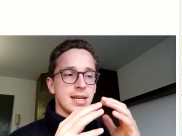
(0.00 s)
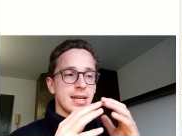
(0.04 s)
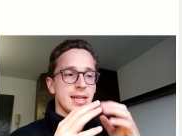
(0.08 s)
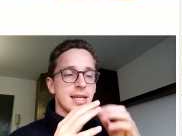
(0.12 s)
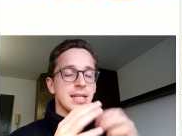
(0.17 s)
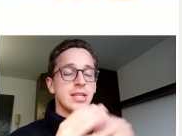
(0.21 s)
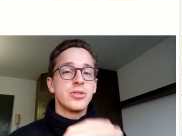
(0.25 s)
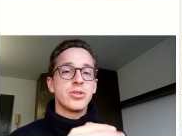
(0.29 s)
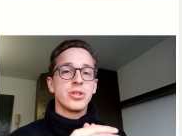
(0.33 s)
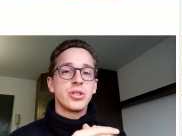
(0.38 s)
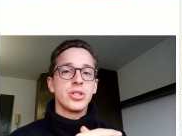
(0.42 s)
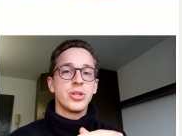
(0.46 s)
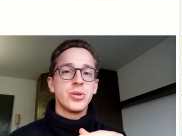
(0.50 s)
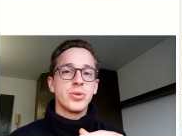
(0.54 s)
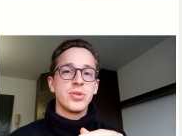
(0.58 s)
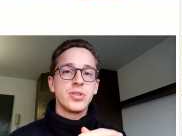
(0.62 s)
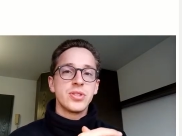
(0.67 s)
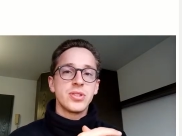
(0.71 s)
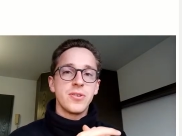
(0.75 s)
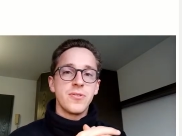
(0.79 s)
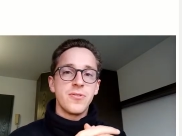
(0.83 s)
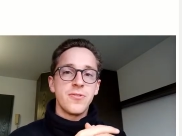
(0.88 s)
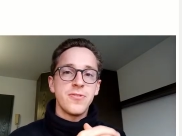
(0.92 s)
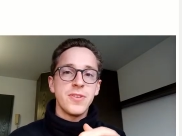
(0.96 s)

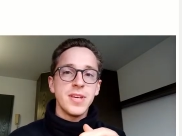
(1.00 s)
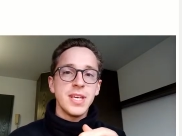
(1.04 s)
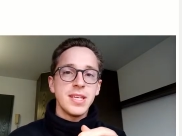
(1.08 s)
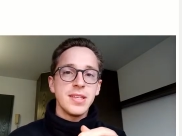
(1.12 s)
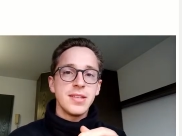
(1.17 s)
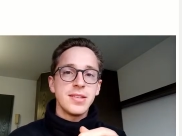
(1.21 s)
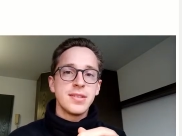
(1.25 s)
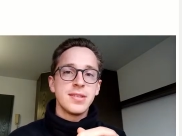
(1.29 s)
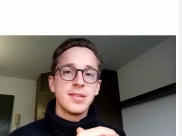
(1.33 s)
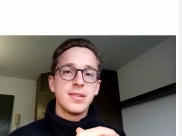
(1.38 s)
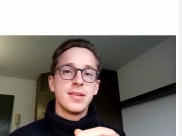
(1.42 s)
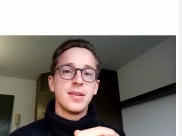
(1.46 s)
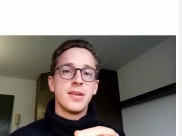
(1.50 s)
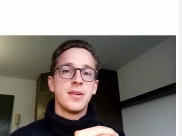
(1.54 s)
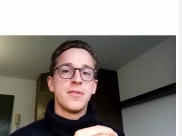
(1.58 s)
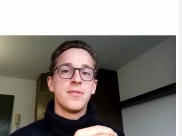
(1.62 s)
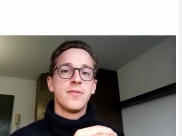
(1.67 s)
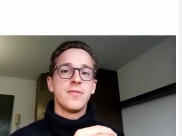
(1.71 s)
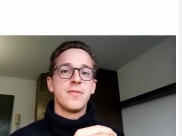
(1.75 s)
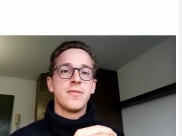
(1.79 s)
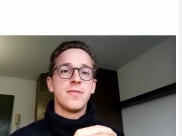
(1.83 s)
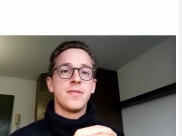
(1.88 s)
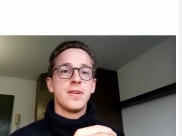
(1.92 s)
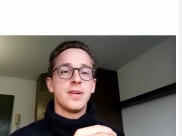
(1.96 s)
introduce fees
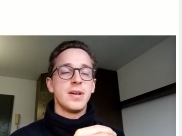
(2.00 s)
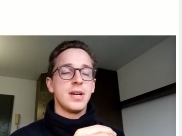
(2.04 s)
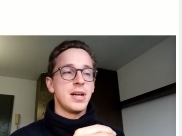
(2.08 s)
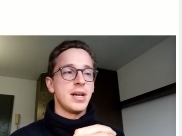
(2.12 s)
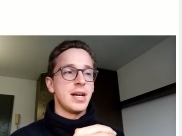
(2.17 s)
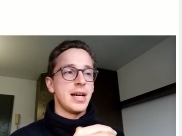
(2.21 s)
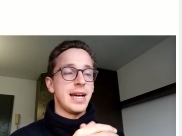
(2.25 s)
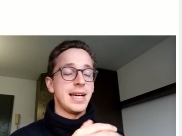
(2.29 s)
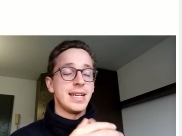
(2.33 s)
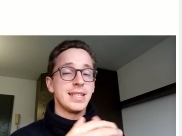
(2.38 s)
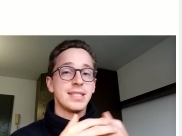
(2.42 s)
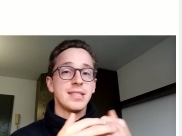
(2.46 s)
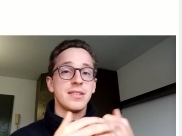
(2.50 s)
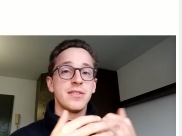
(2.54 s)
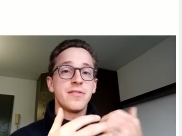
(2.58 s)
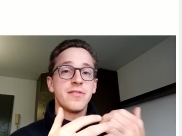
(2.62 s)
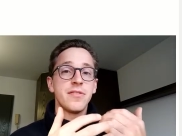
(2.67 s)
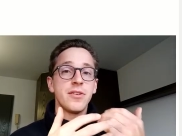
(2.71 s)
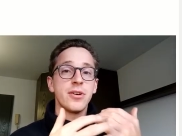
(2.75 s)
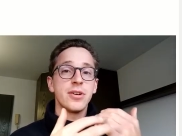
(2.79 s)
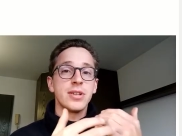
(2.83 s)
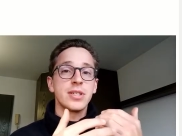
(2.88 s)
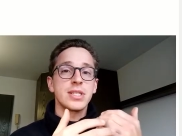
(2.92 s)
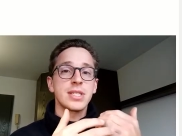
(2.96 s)
as the
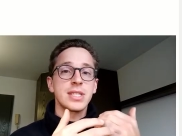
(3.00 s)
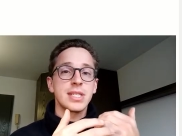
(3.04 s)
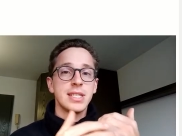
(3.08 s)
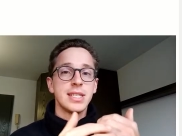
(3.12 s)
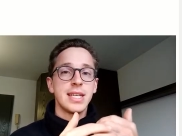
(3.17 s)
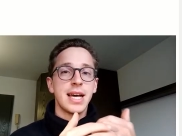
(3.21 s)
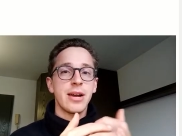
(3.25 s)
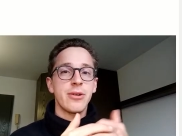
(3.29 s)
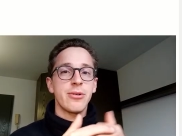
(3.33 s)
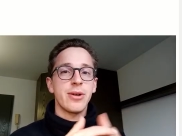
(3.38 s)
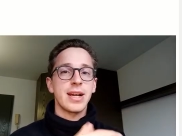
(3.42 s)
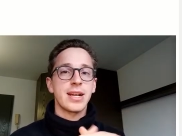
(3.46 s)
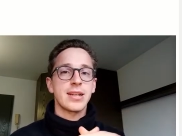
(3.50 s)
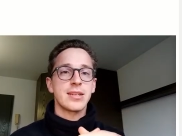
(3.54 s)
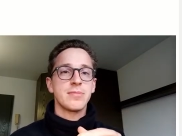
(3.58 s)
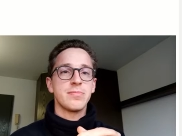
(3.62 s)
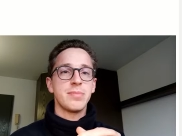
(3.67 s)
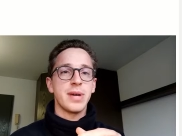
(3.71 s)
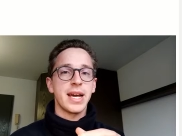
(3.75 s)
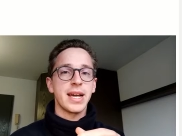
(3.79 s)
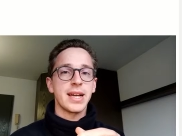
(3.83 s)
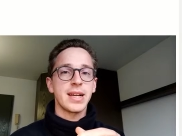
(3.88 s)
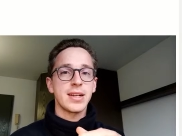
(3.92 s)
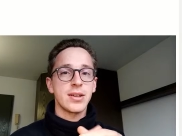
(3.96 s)
first direct
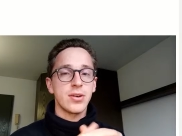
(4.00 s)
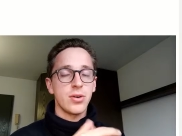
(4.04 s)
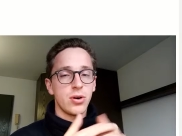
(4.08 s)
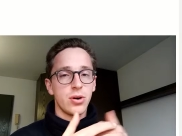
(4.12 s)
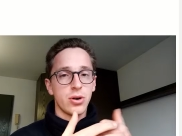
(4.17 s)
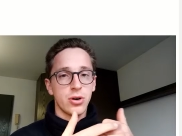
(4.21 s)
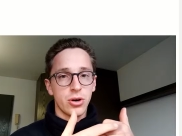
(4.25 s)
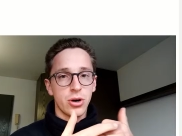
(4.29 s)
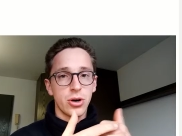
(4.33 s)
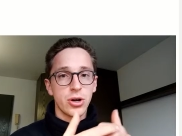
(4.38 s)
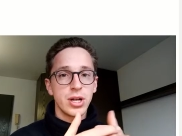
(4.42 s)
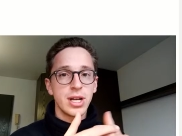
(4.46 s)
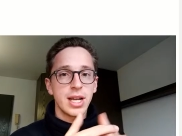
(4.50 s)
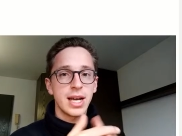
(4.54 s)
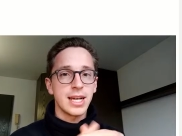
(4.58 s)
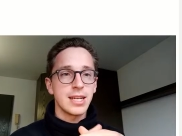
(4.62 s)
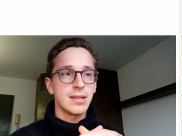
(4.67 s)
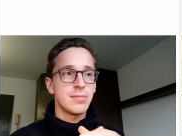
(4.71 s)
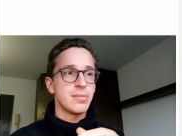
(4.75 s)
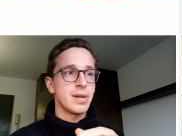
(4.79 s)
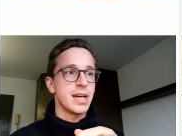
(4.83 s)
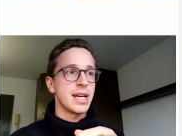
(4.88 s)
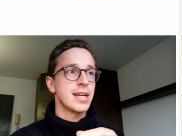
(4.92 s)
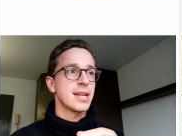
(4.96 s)
bank or
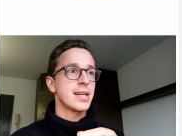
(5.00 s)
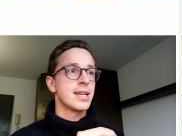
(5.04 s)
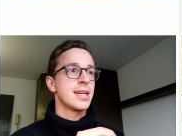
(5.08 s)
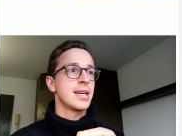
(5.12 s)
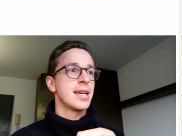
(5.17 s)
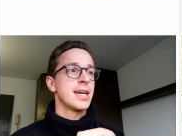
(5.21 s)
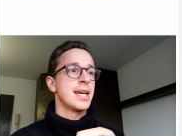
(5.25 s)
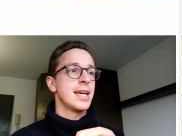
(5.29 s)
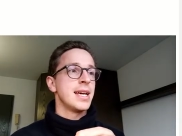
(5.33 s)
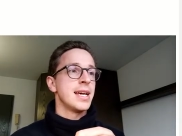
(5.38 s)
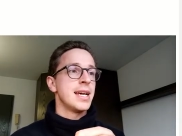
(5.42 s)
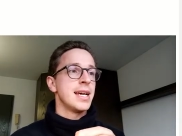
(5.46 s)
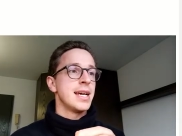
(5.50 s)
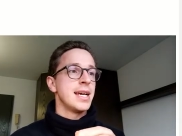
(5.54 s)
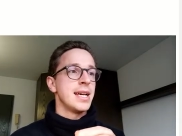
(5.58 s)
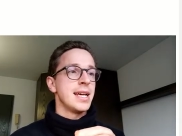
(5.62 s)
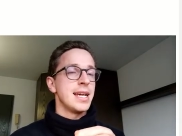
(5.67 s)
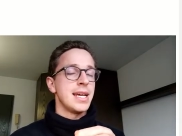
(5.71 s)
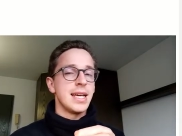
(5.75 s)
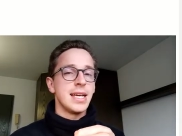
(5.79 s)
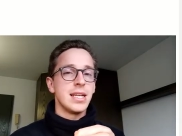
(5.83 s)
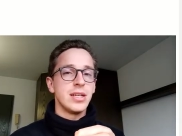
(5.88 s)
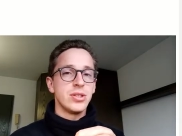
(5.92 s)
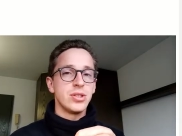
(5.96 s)
online bank
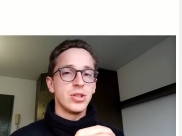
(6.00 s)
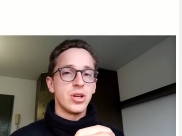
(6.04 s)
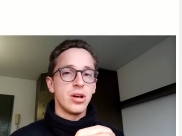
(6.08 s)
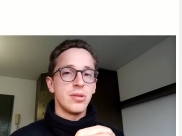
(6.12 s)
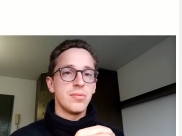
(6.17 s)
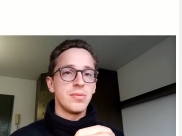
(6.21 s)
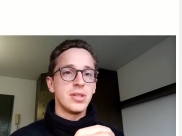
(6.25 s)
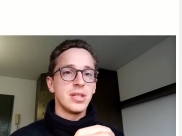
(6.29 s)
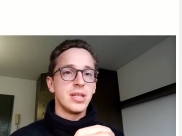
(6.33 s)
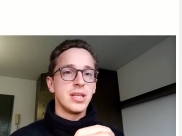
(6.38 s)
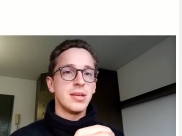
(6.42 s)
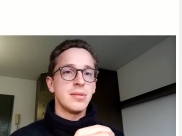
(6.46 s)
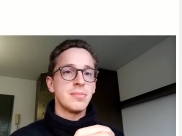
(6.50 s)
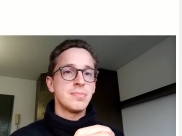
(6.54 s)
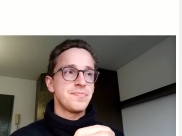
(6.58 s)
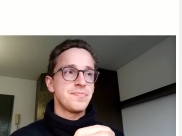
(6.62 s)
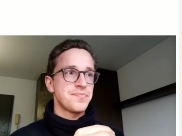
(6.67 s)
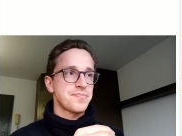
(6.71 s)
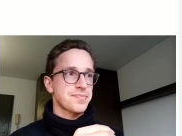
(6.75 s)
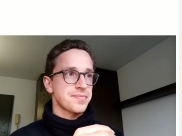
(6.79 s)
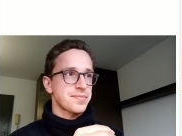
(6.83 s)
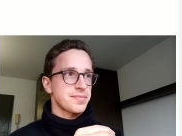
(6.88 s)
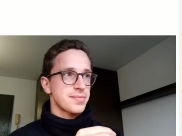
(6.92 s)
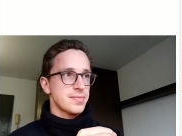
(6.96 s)
in Germany,
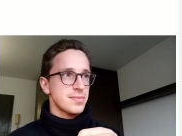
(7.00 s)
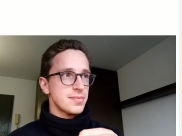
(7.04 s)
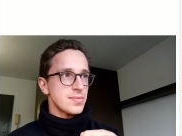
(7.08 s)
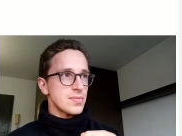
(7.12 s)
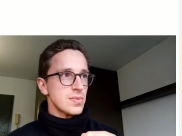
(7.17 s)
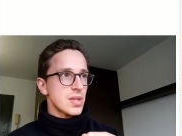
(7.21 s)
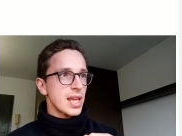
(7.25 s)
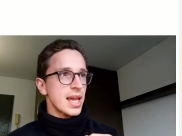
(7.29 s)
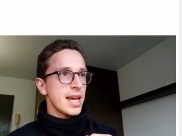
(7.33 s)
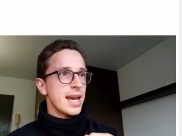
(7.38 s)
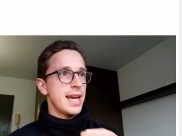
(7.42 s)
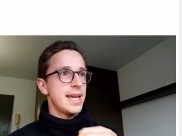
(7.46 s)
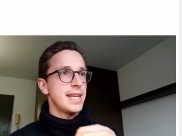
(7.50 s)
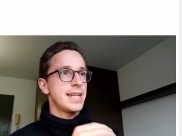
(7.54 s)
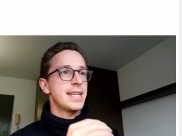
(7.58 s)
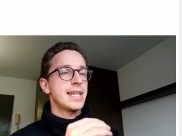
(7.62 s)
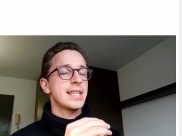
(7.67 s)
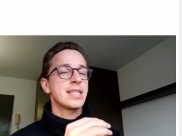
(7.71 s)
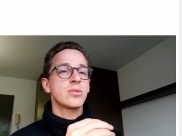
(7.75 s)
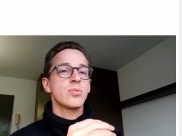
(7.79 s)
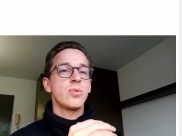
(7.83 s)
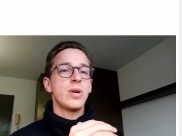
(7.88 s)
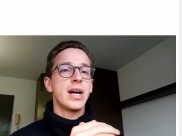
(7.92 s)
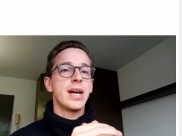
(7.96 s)
and
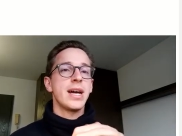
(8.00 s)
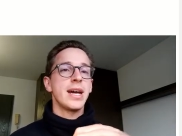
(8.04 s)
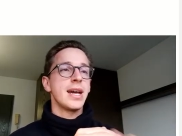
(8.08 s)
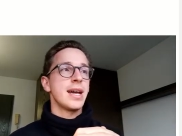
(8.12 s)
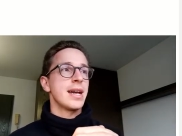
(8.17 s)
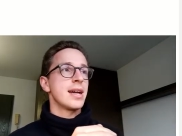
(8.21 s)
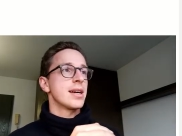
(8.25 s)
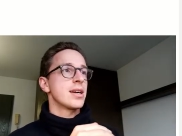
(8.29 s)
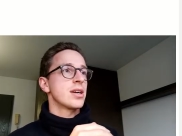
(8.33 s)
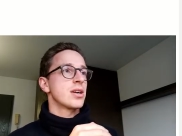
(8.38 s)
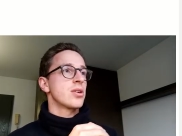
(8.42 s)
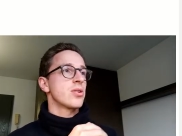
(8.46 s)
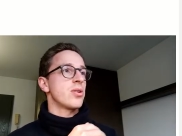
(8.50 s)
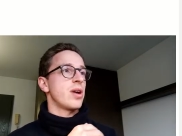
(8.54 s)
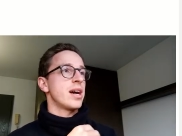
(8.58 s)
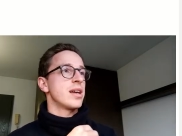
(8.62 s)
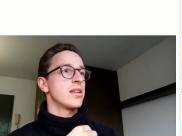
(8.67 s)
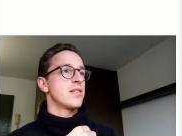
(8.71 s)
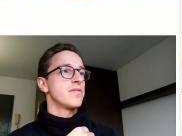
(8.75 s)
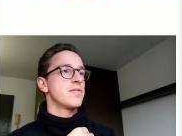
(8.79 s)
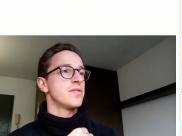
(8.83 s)
that's why quite a